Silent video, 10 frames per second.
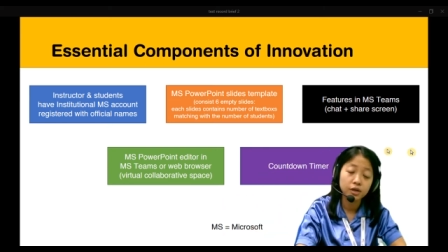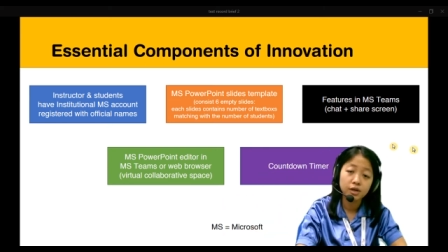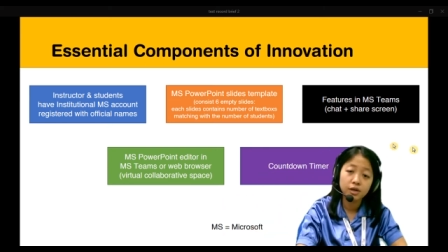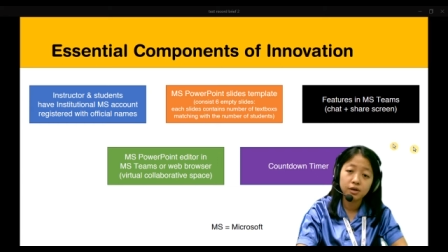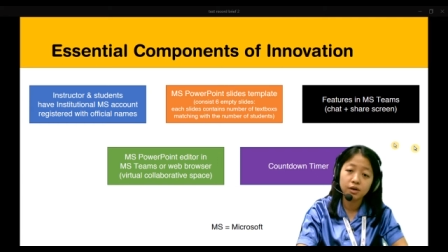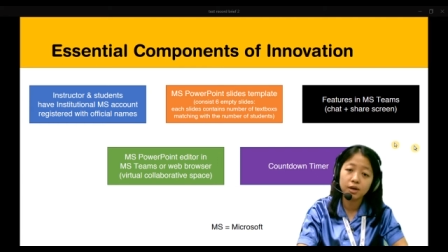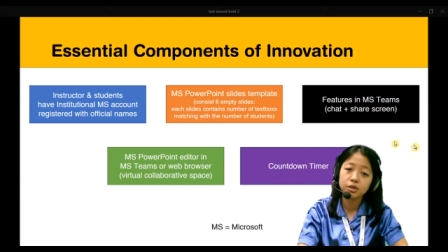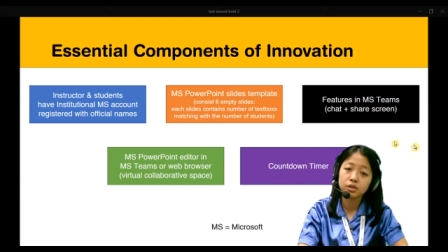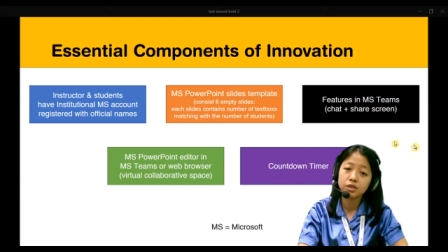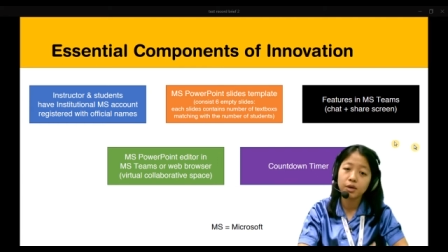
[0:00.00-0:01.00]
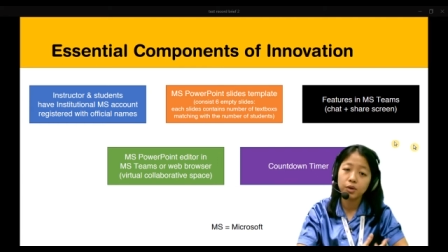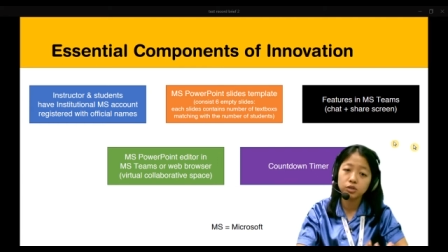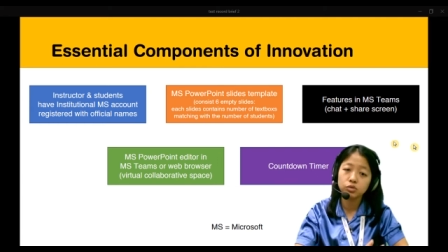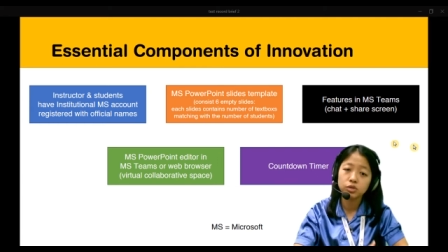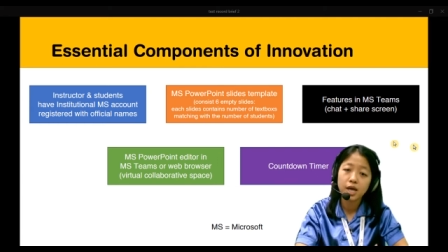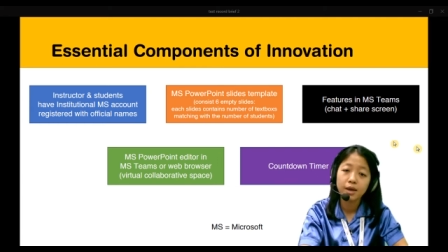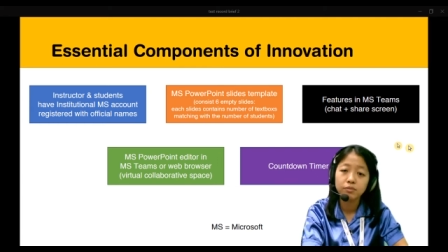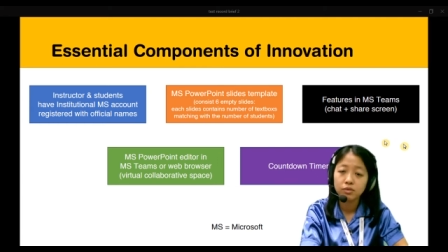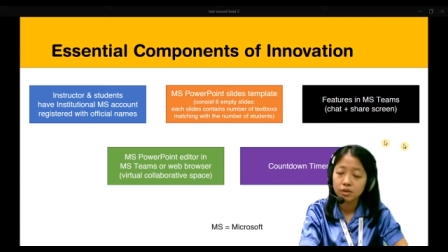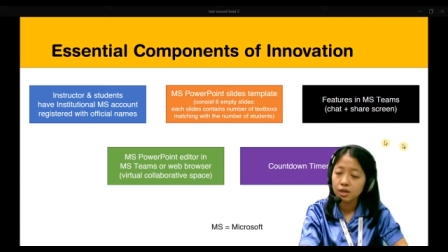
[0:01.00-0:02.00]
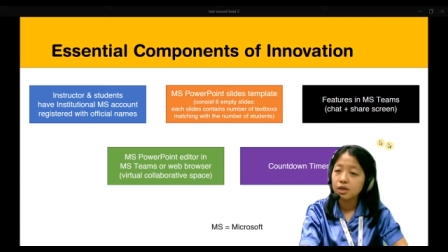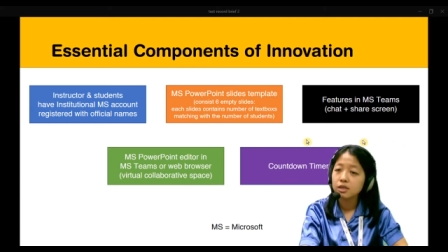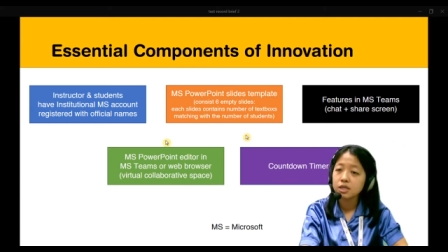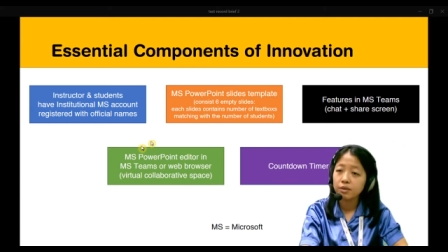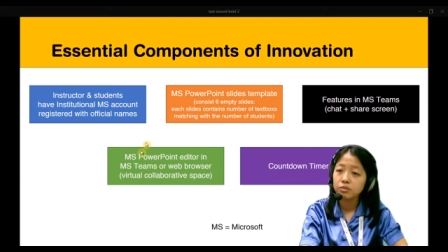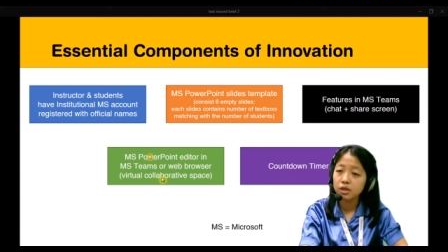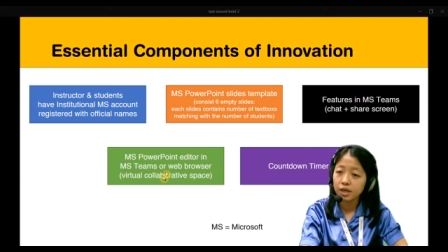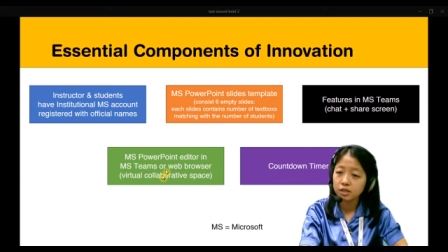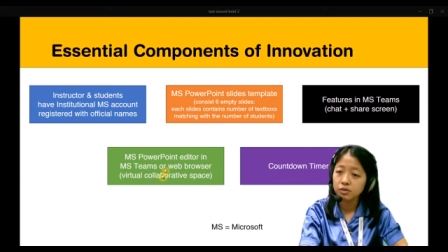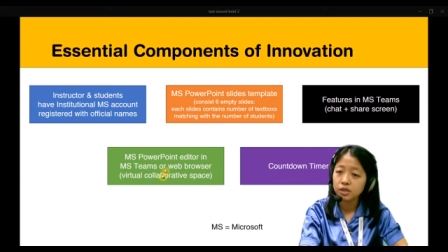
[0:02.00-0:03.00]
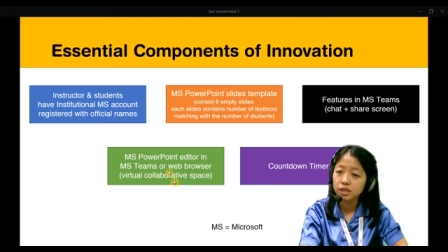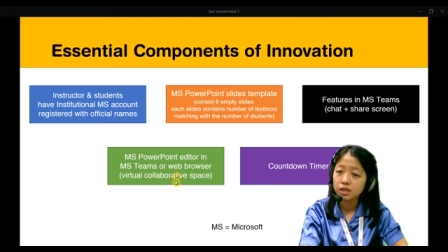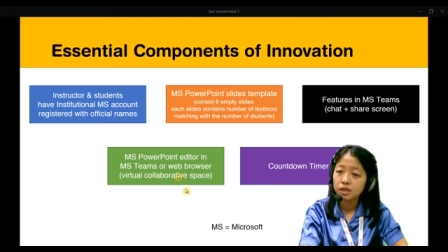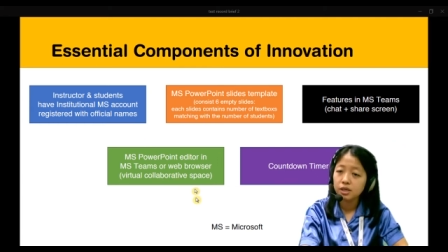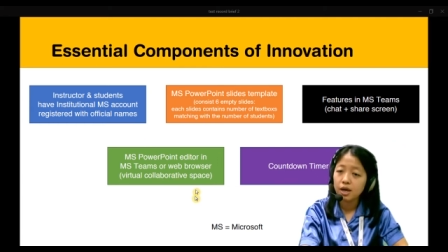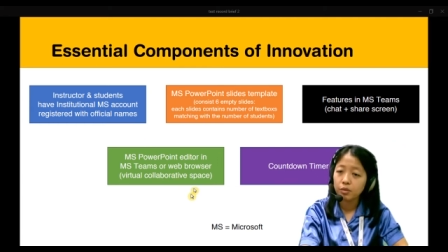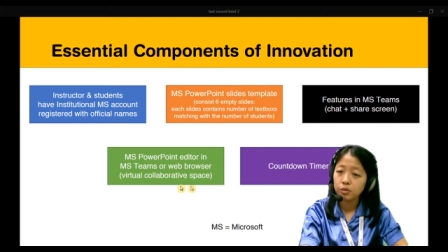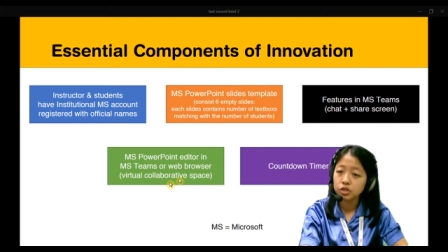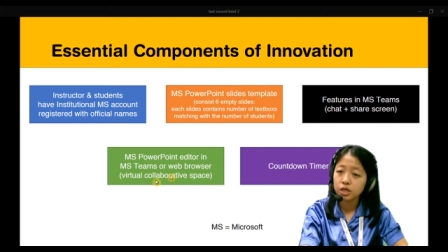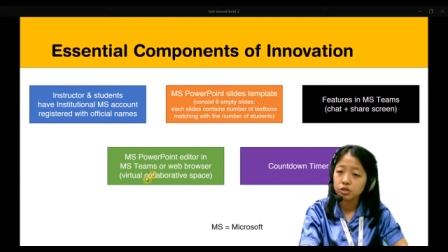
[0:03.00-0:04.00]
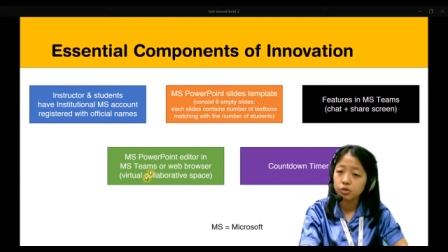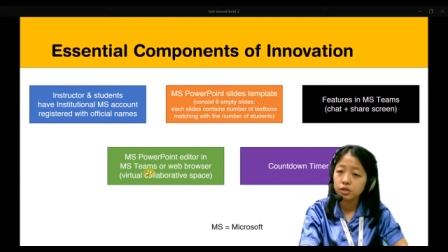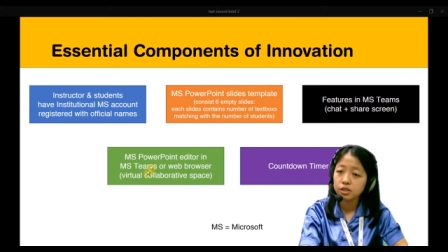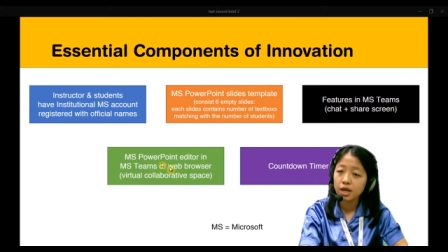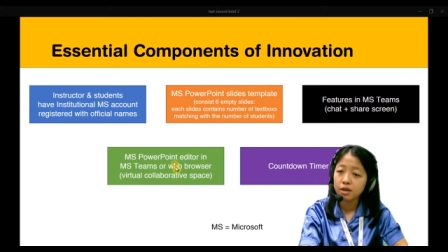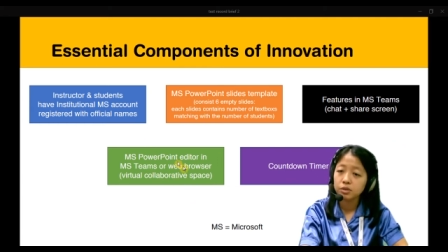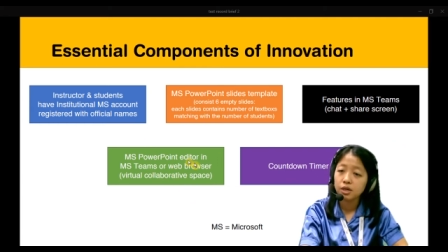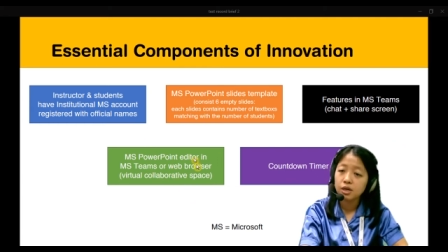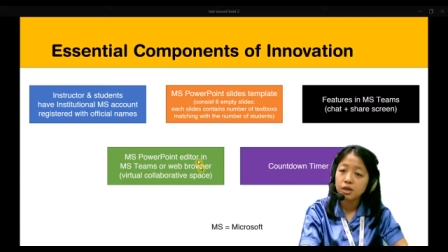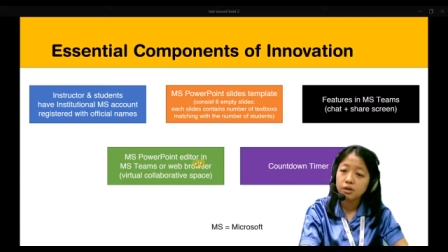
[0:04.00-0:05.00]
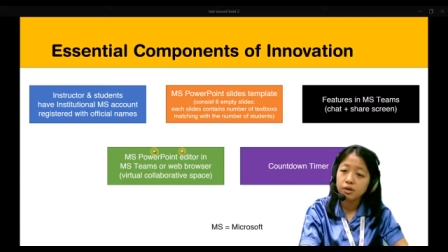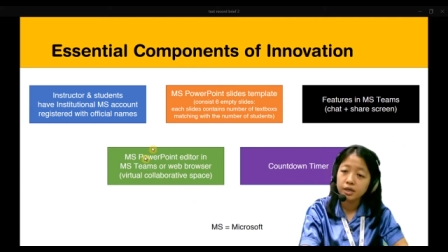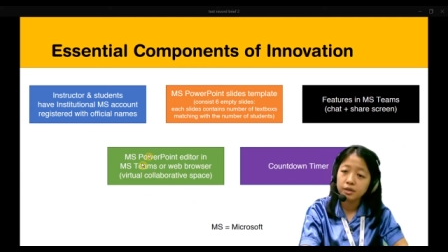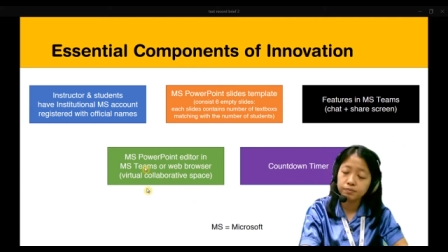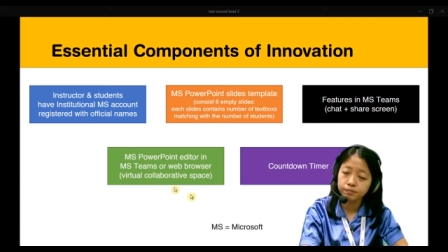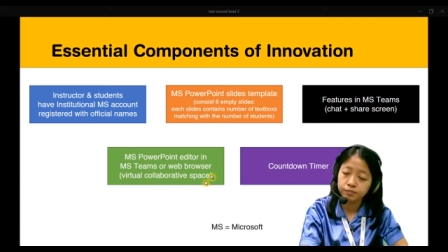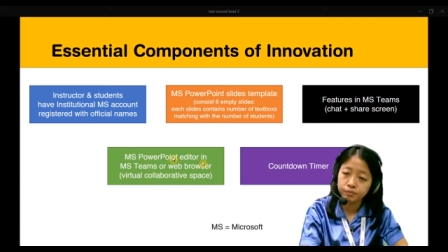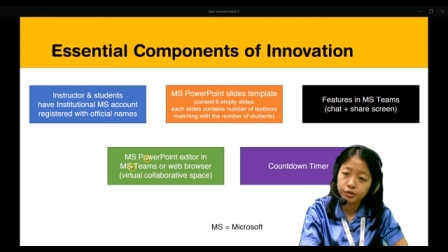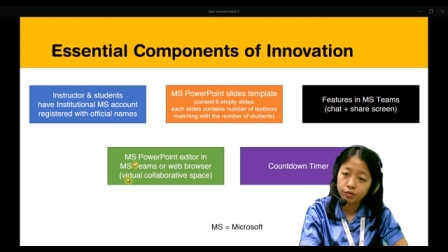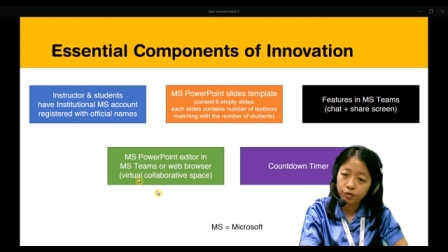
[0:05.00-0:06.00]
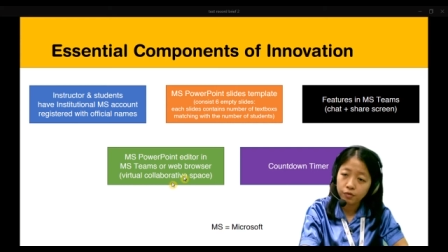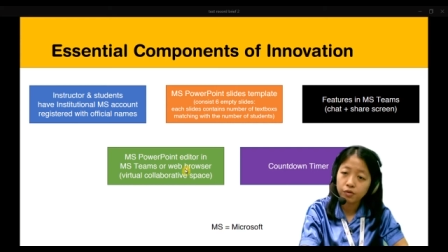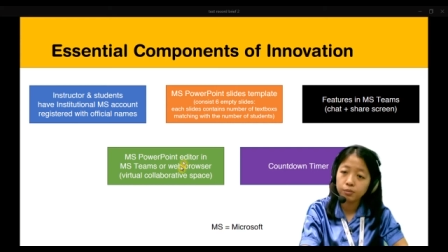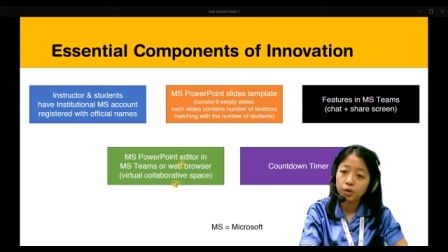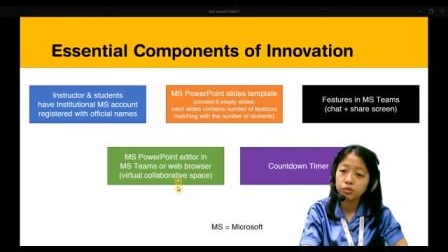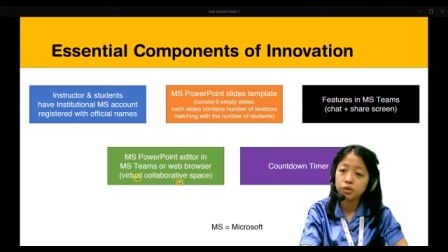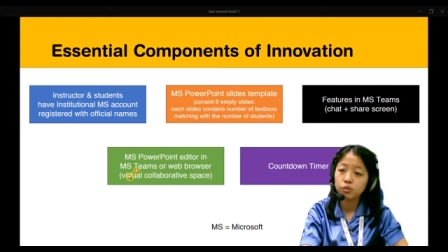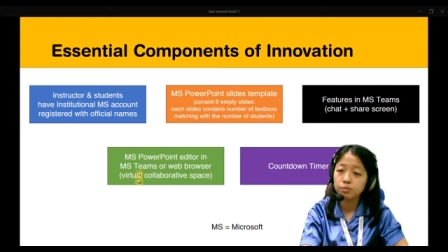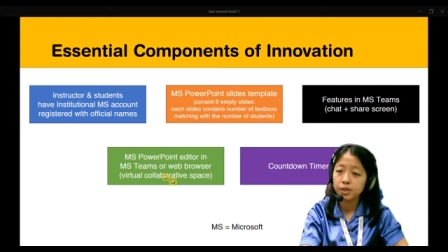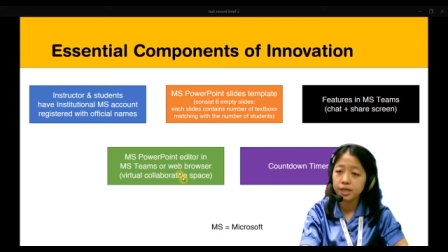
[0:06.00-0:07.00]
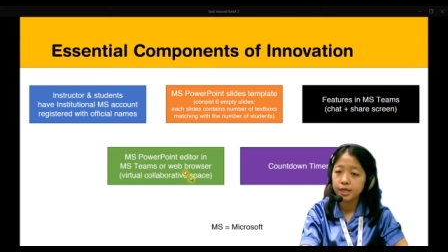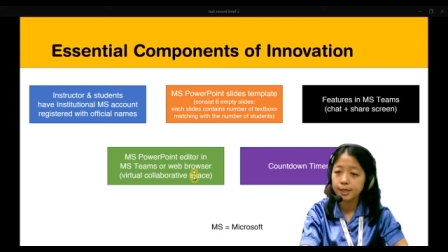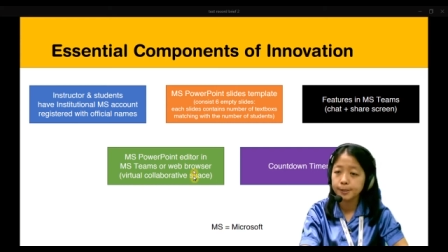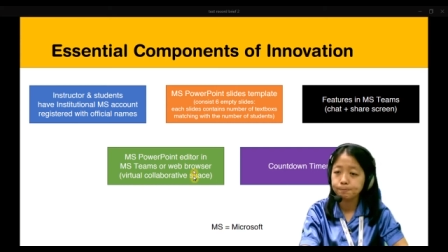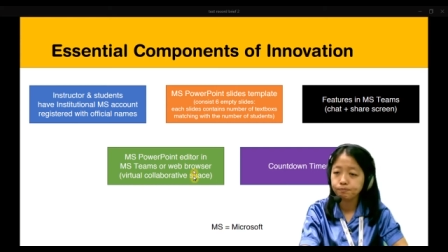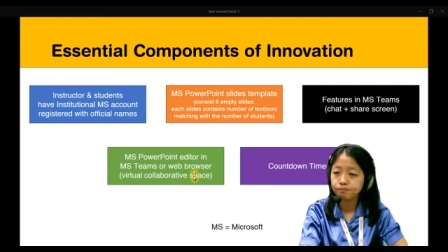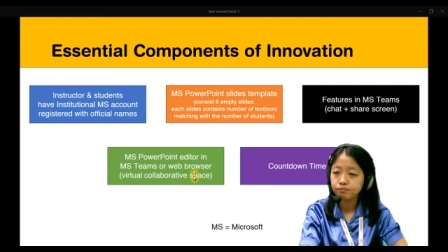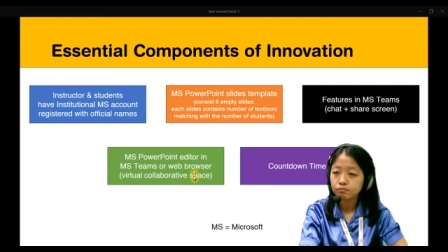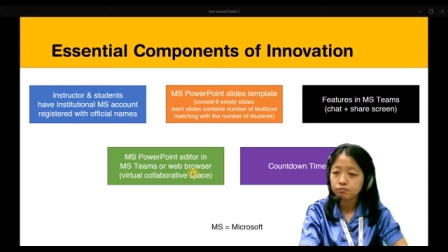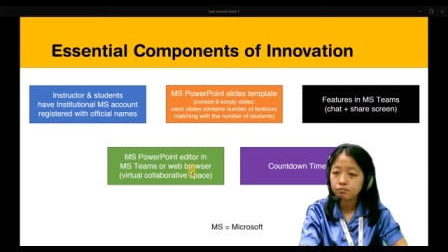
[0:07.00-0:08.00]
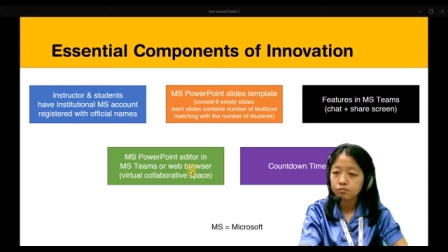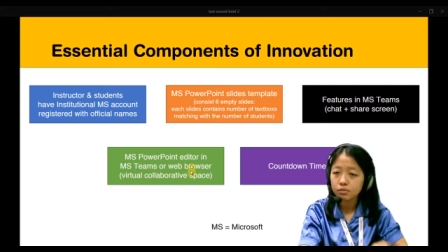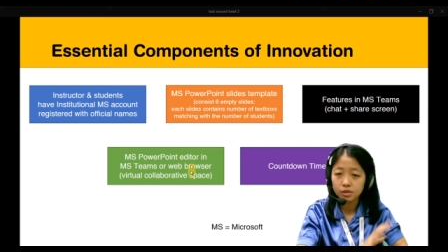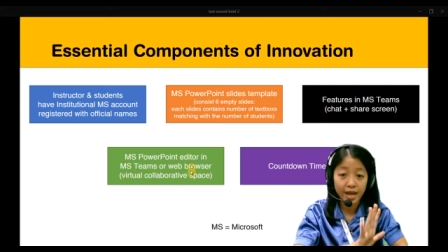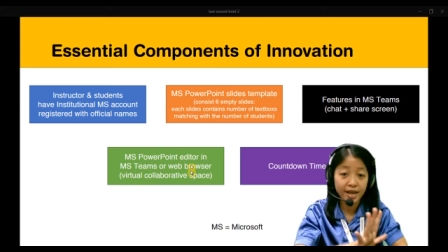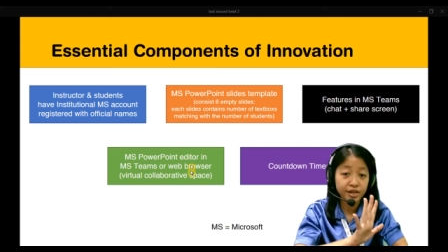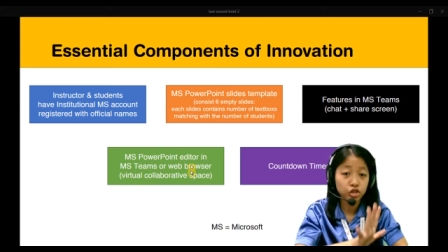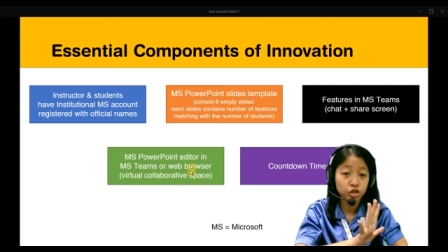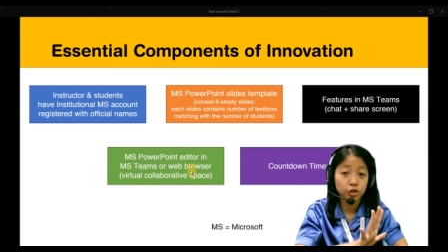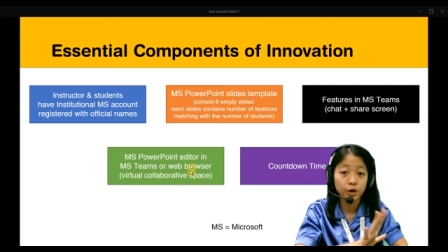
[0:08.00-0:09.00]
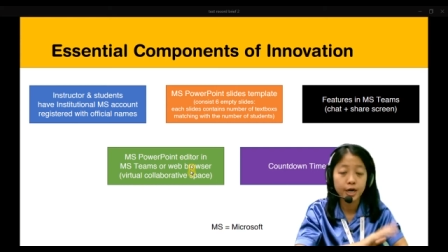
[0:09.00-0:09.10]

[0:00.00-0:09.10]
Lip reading: right? Because I want to time the activity. I will share screen the timer, right? Fourth component would be the editor, right?